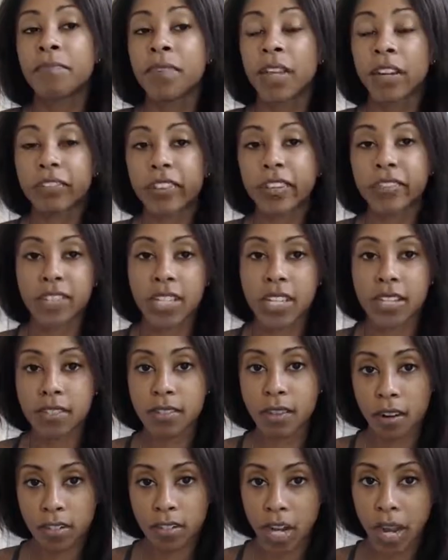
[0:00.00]
a
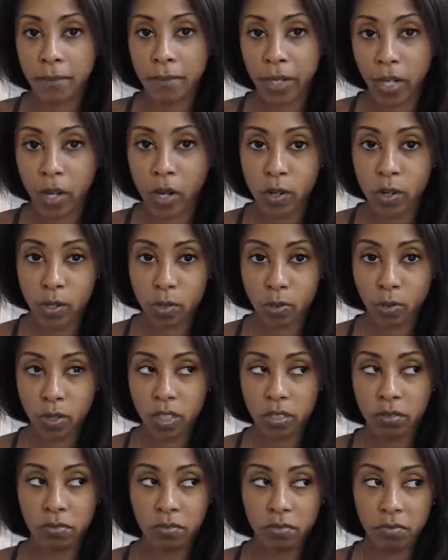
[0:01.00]
15-star diamond coach
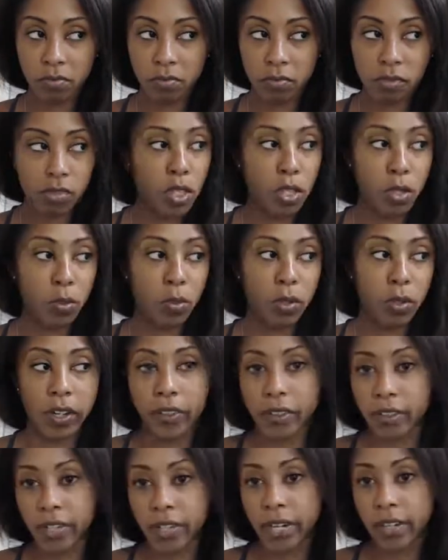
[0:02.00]
would do on
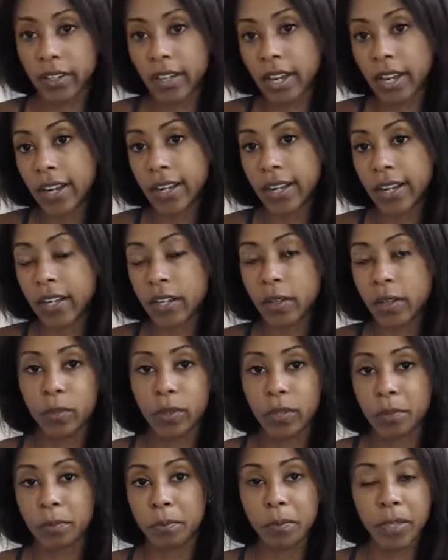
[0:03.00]
their day-to-day, and it
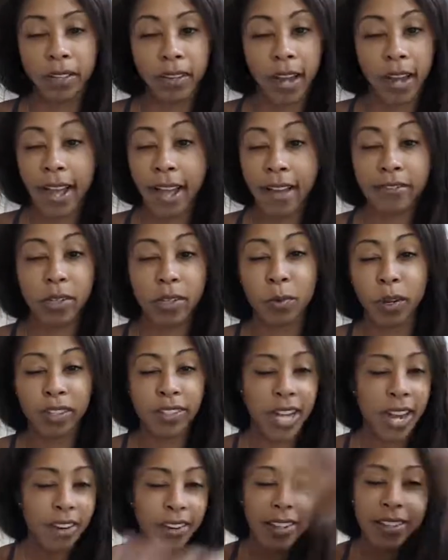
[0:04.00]
wouldn't be not having
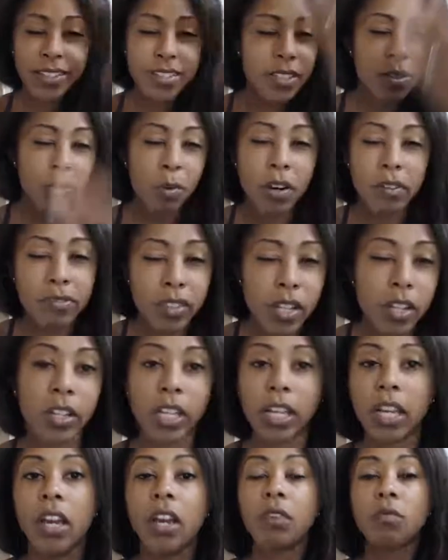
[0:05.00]
worked out and it's
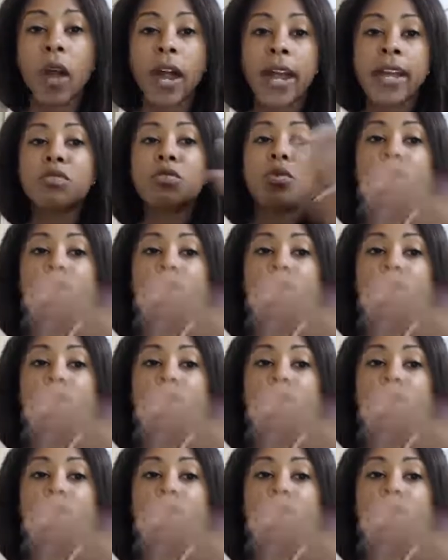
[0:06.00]
12:30, right?